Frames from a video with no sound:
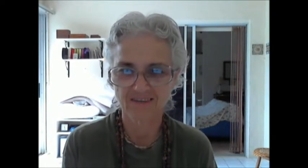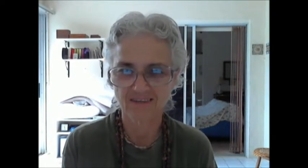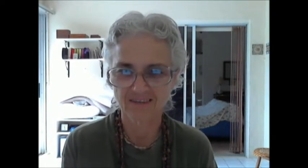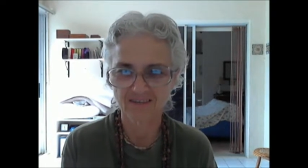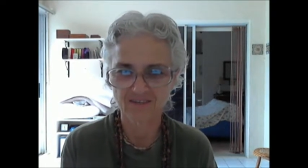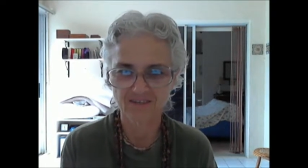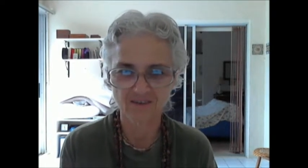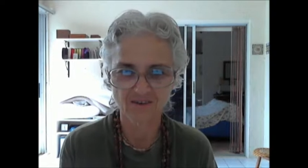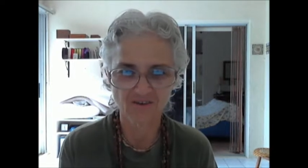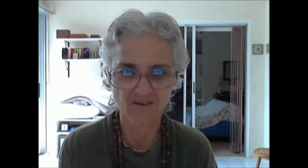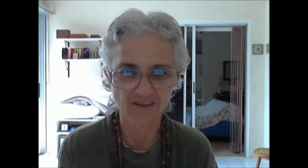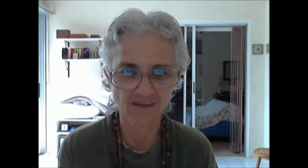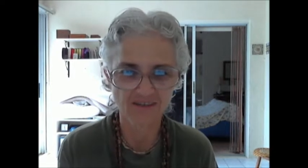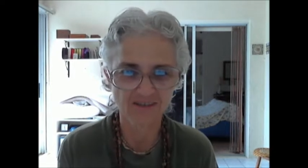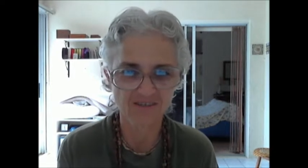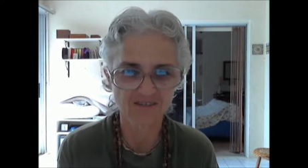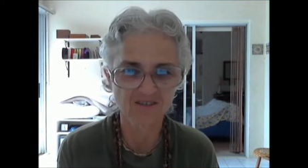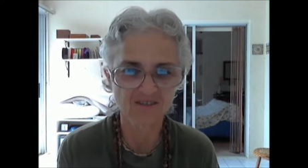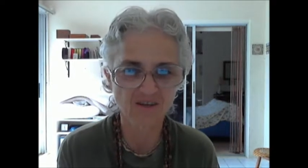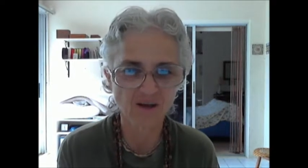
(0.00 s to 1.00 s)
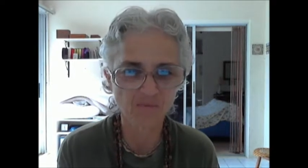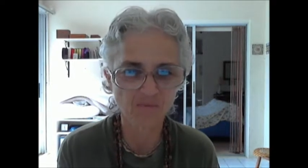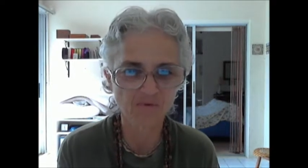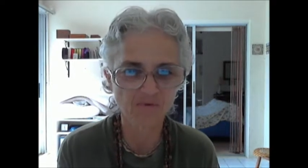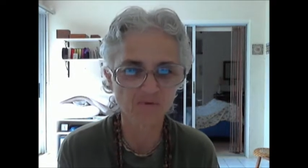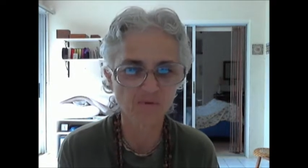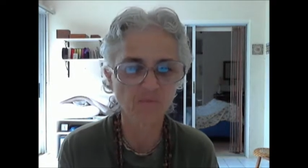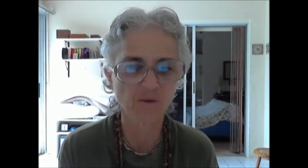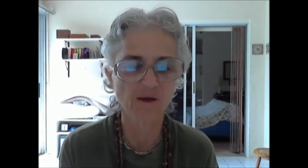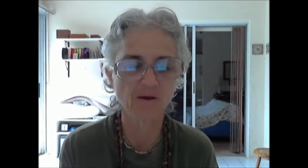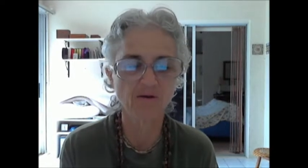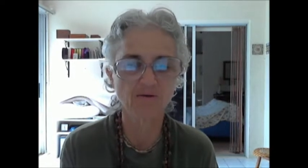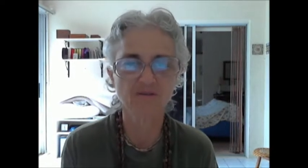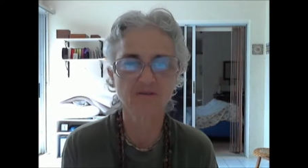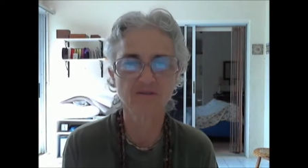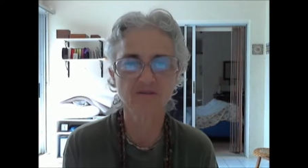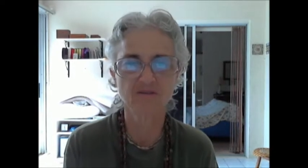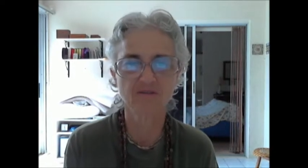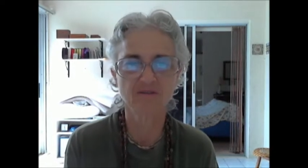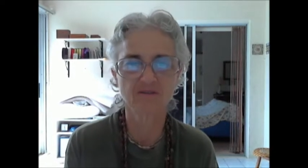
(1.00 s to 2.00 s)
So that's some of the
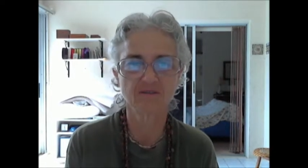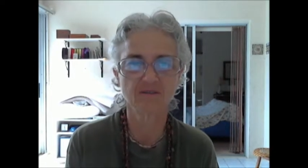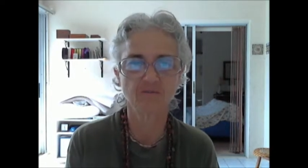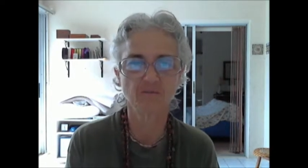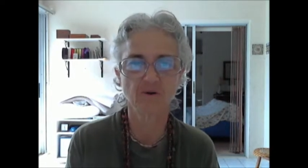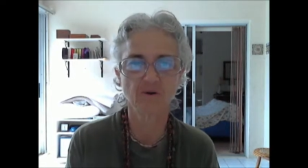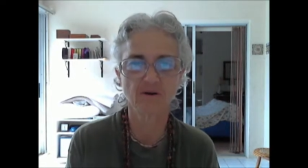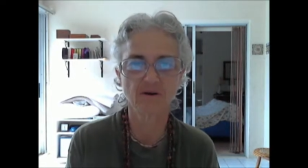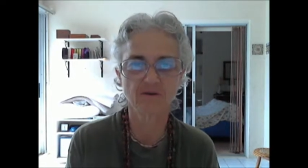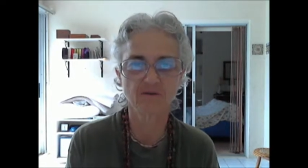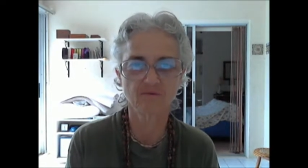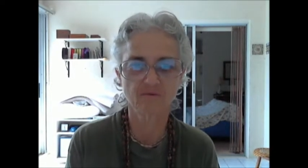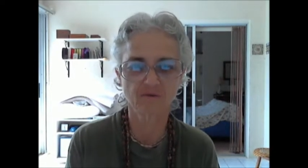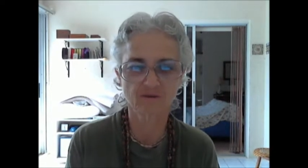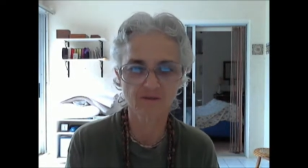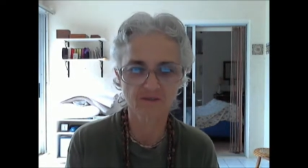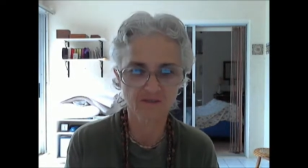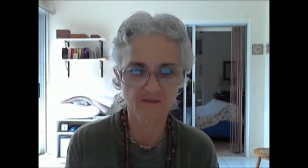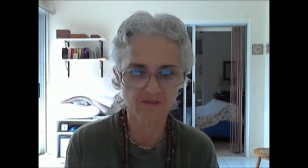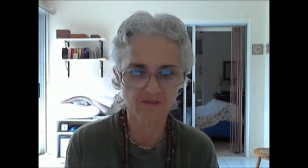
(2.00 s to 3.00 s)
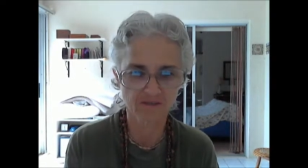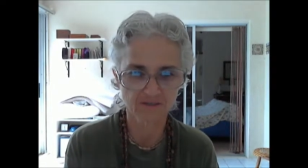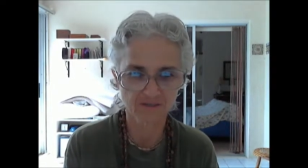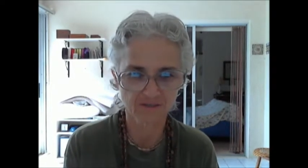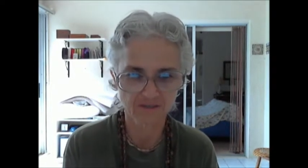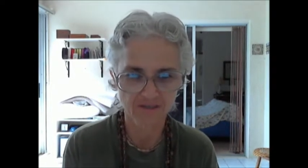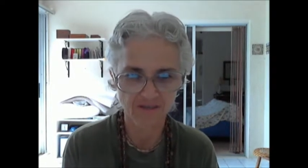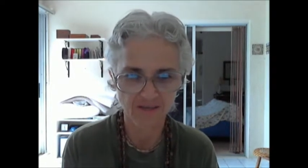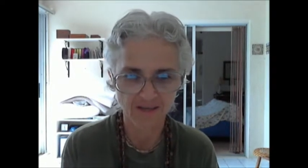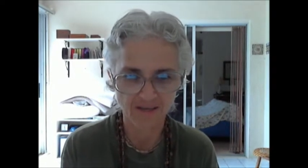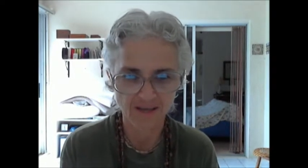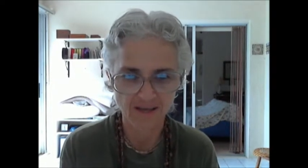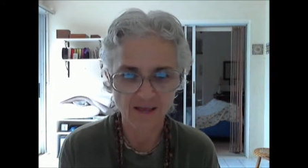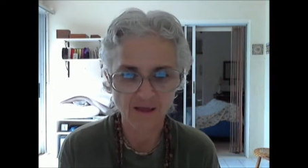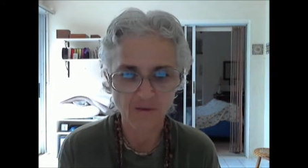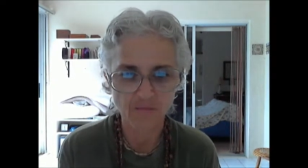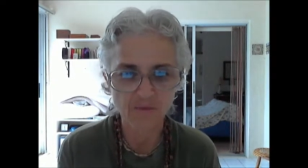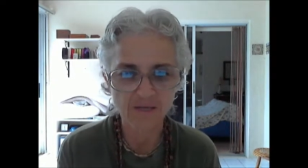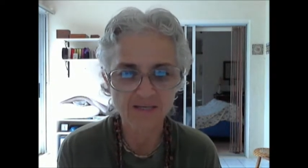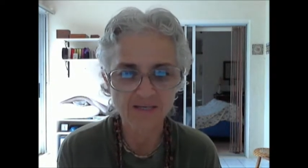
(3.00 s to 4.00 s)
mountains in Bhartavarsha.
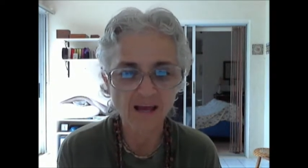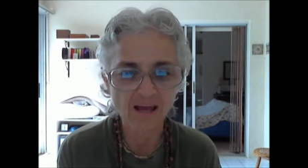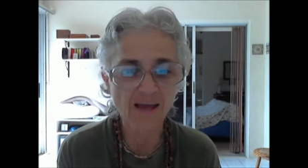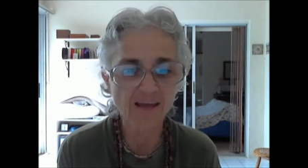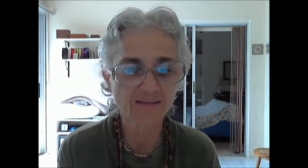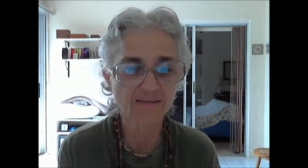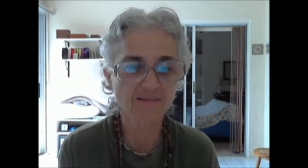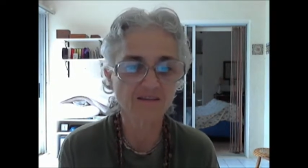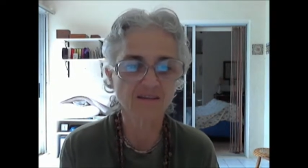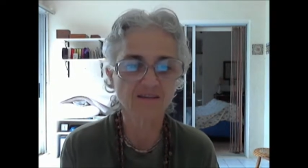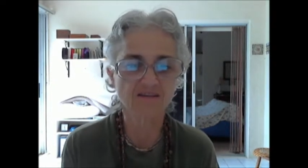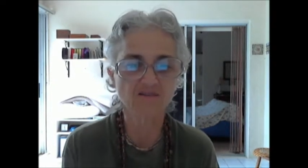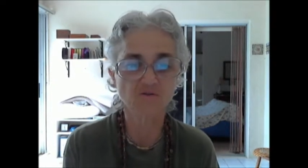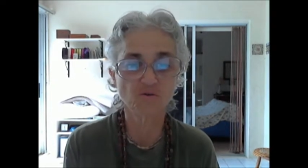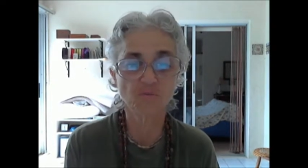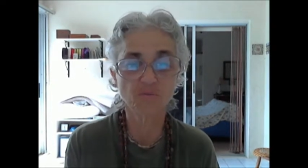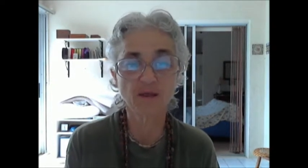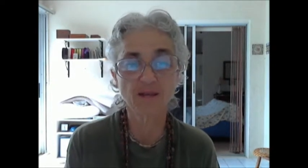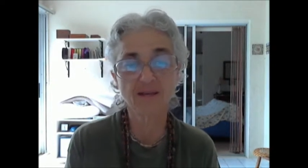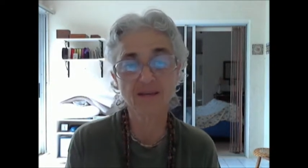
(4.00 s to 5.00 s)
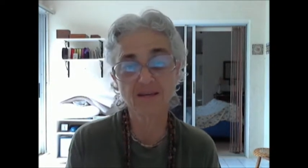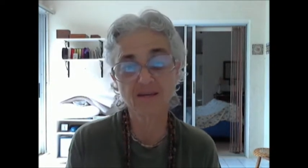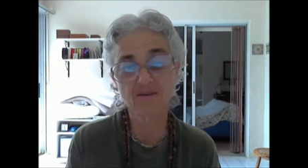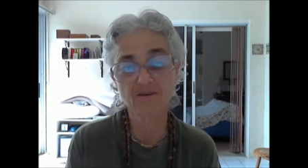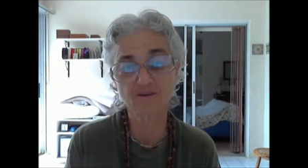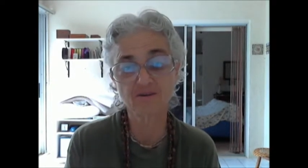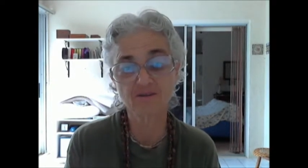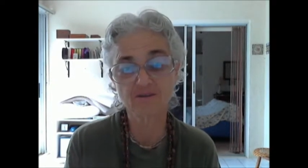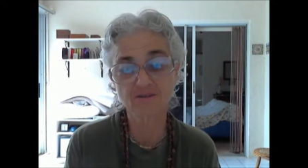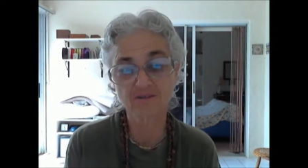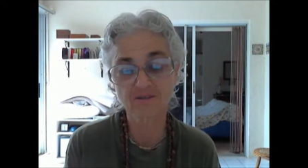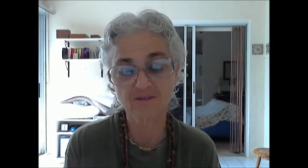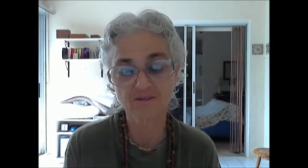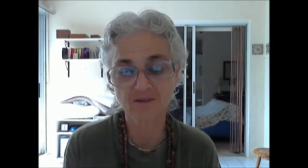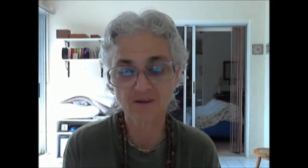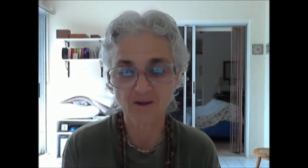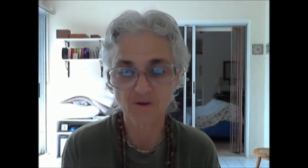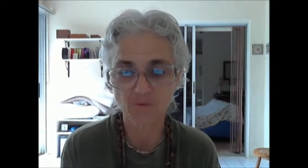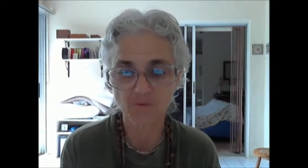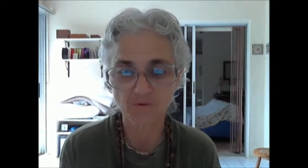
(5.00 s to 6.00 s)
Besides these, there are many hills
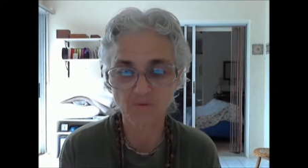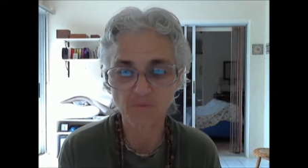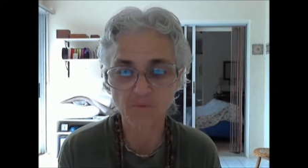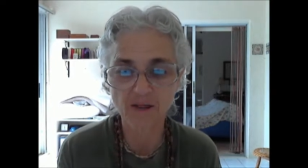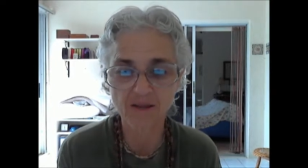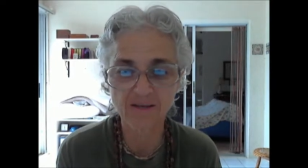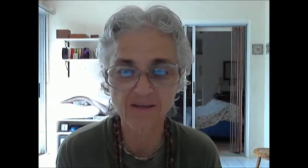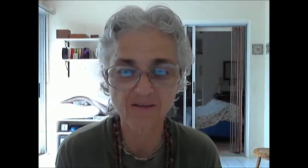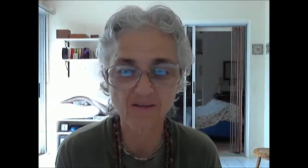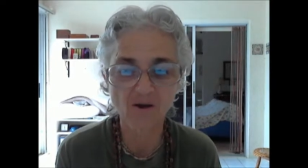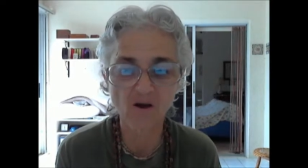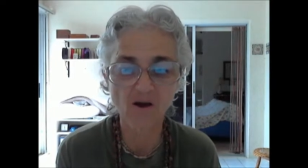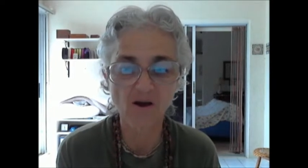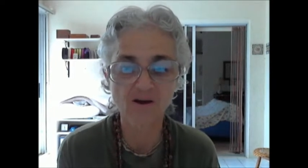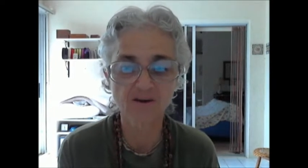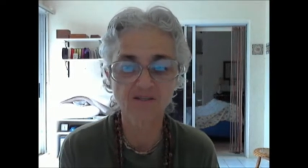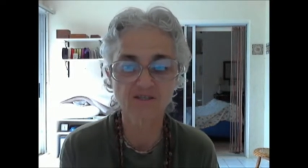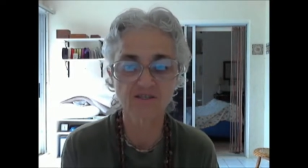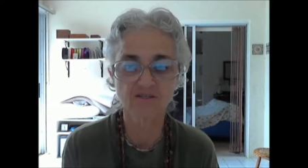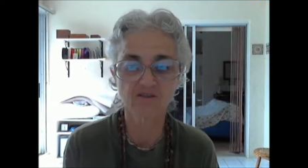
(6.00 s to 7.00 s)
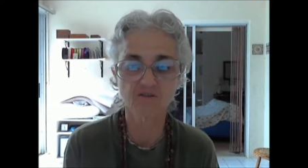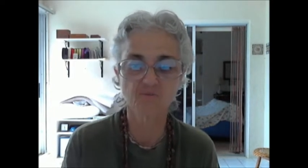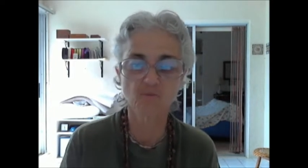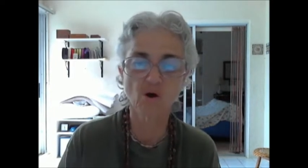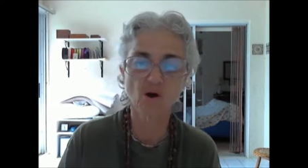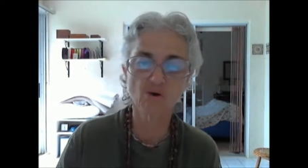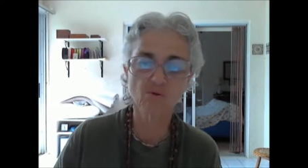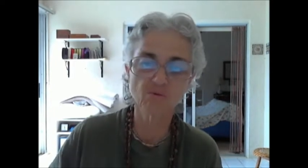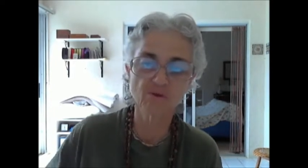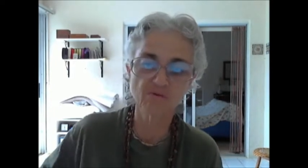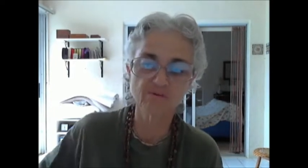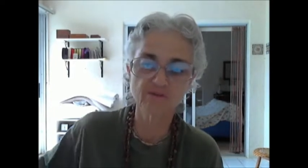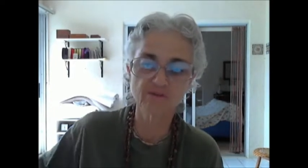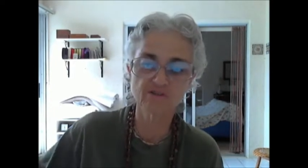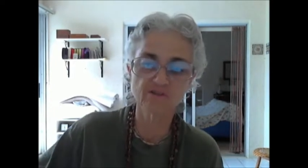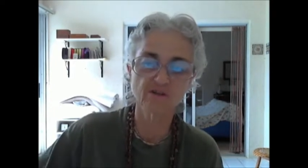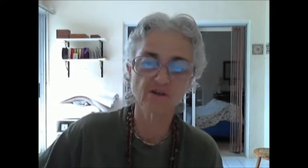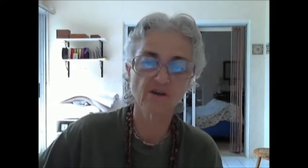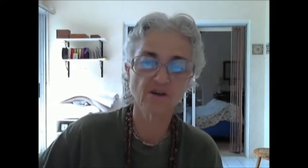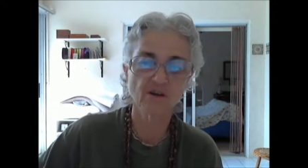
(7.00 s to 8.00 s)
with many large and small
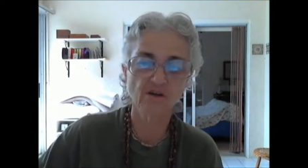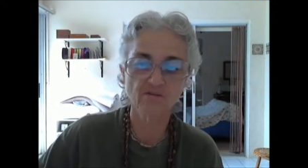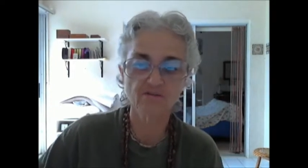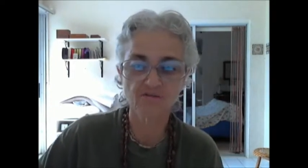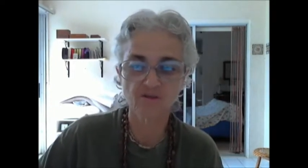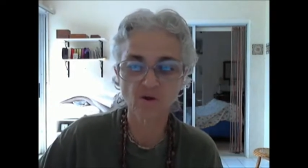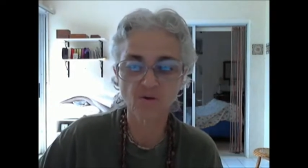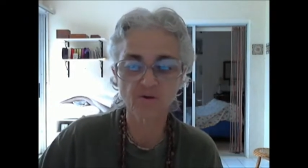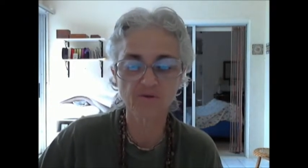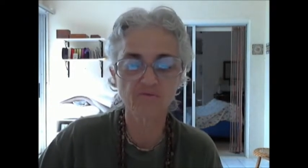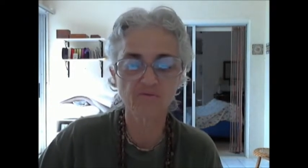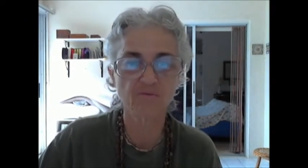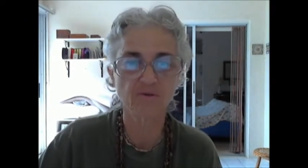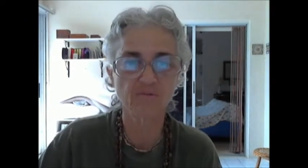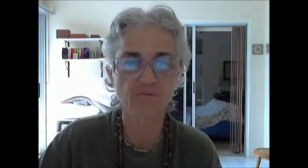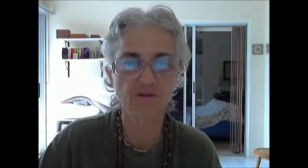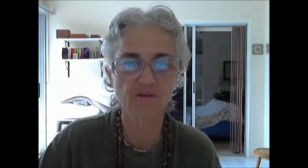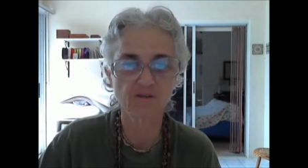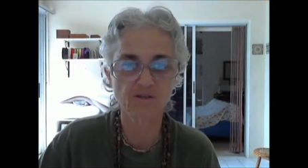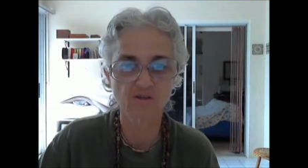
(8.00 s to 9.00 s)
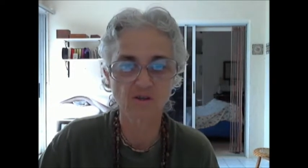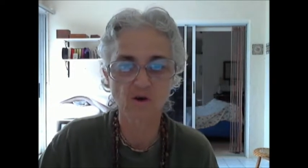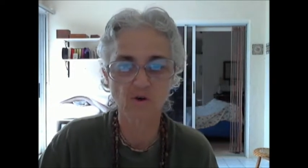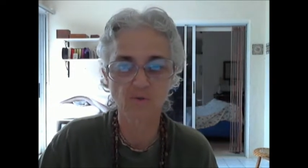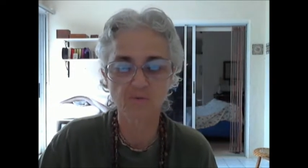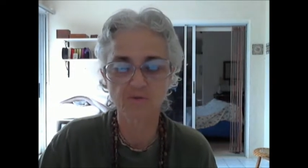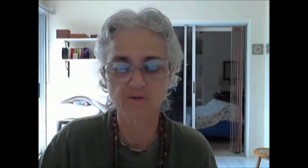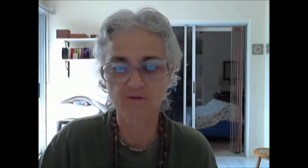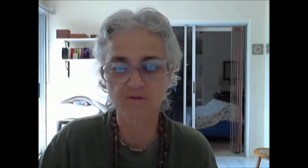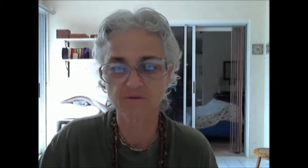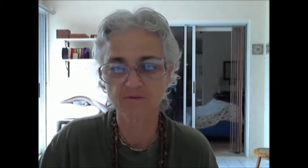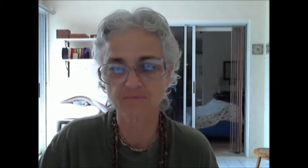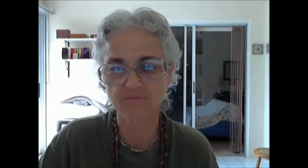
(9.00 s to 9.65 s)
rivers flowing from their slopes.